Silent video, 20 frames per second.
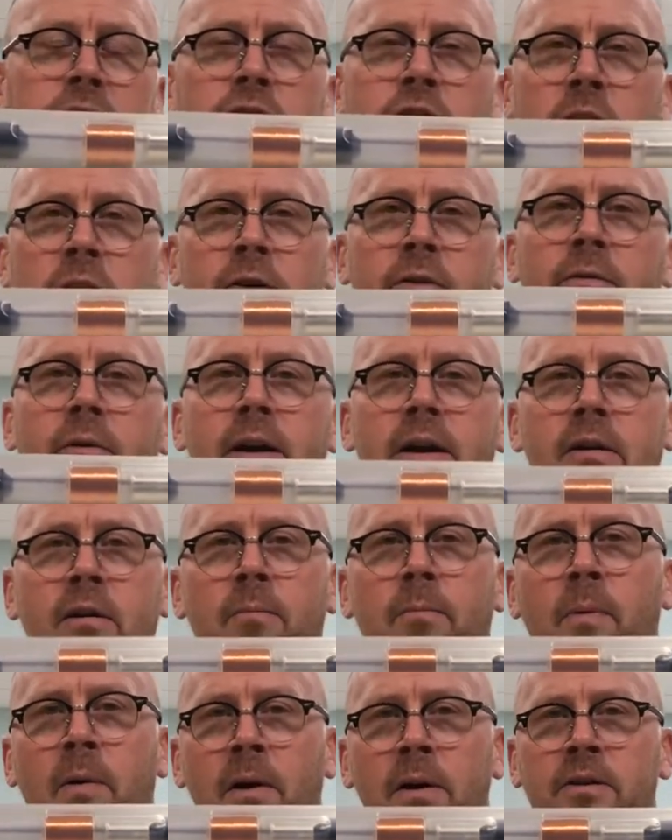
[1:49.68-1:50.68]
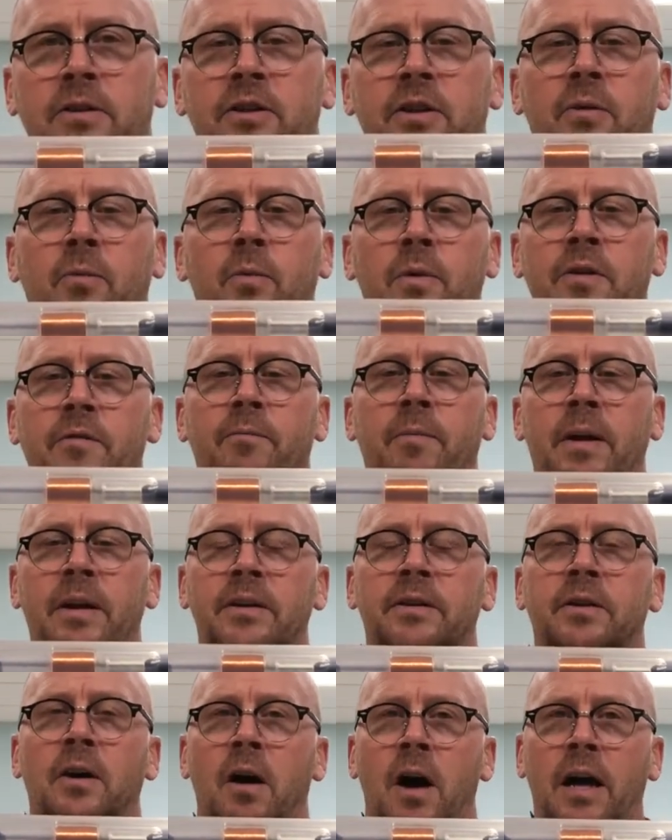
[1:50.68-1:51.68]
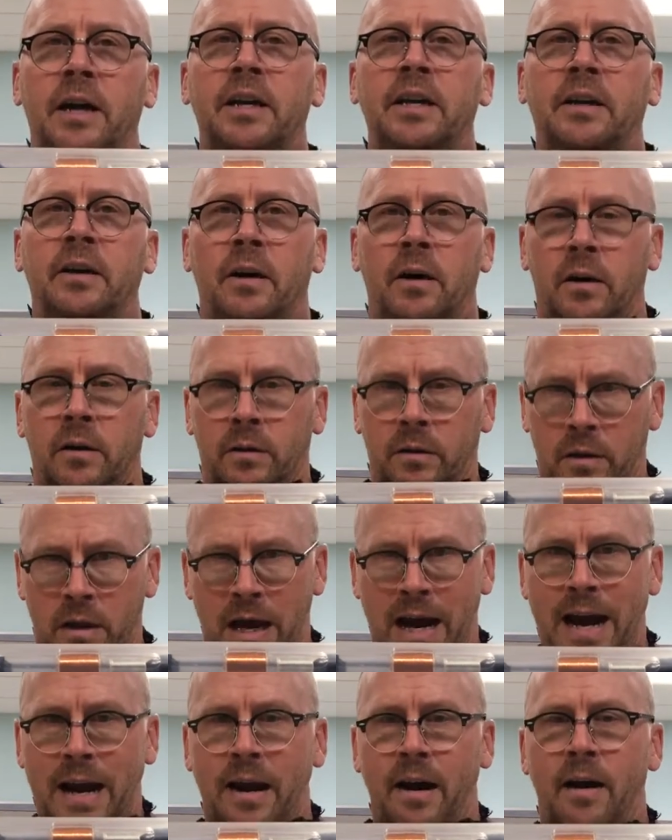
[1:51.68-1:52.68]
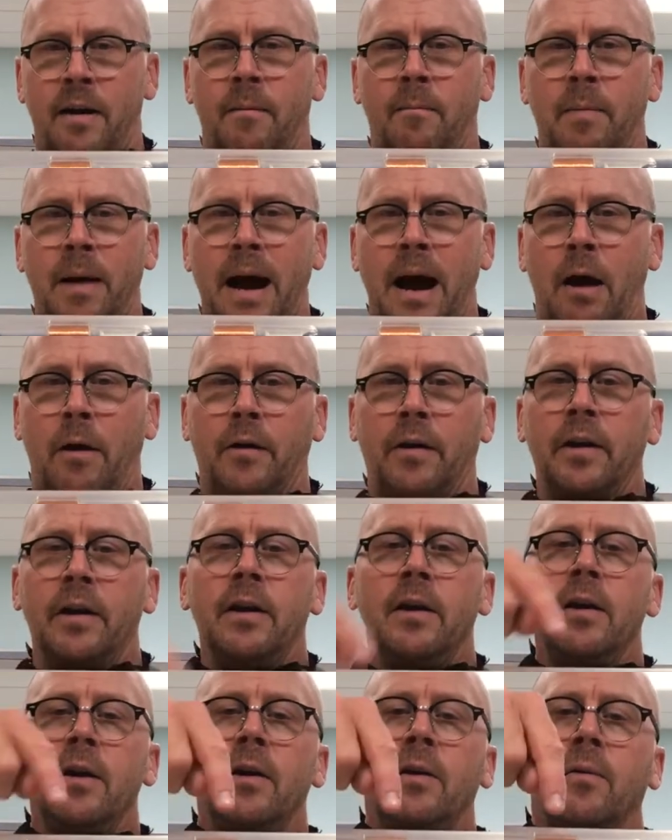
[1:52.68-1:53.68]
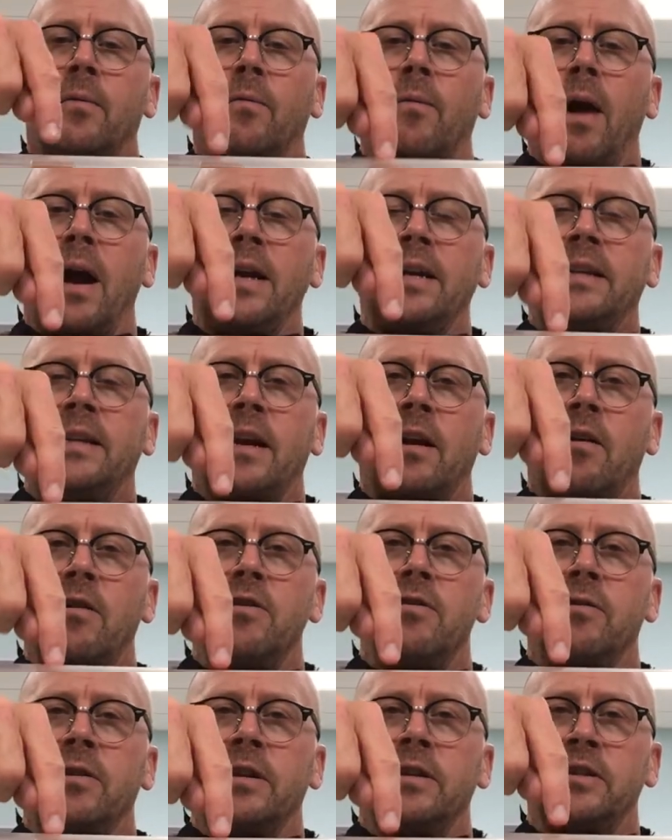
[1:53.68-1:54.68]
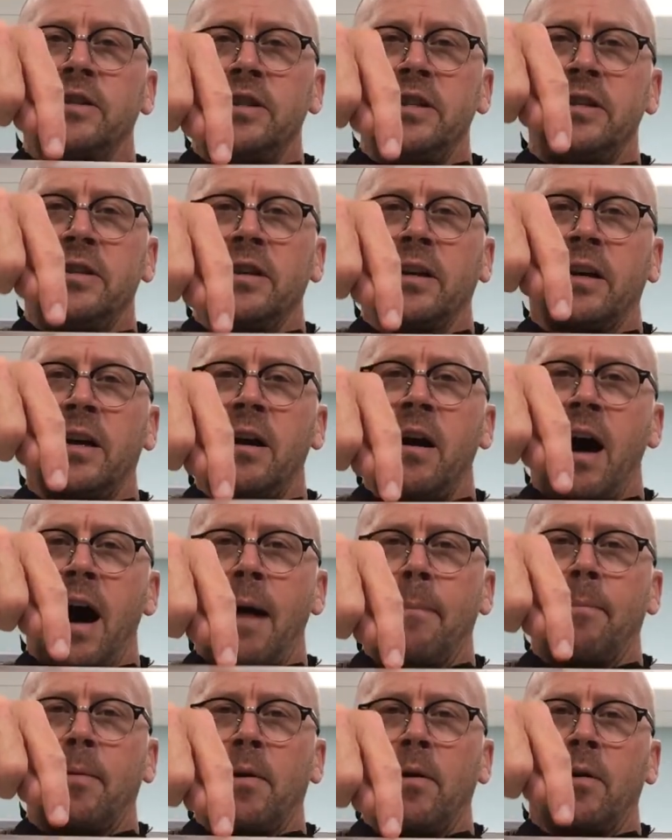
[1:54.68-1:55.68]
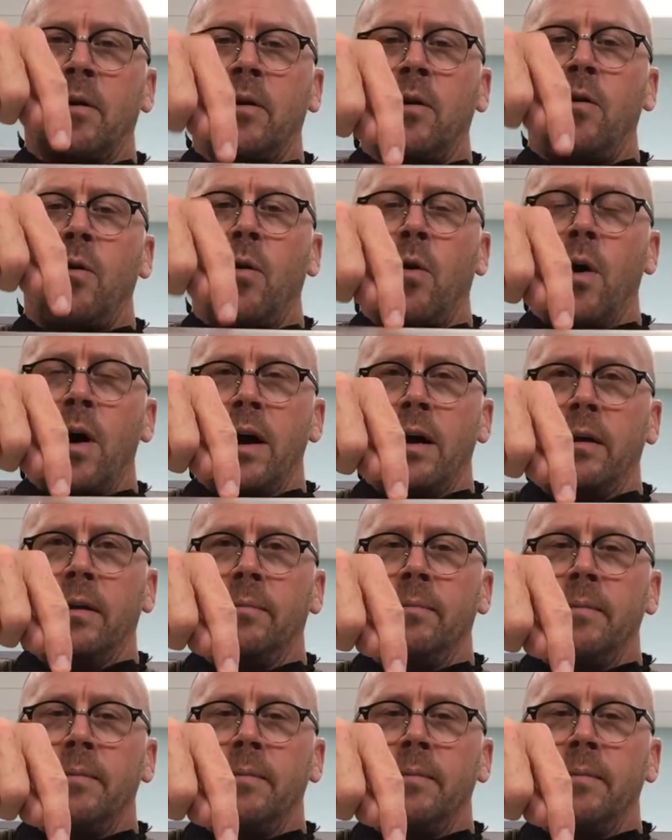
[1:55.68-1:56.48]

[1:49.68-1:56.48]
generator parts that we've been talking a lot about. Right there you can see the copper coil.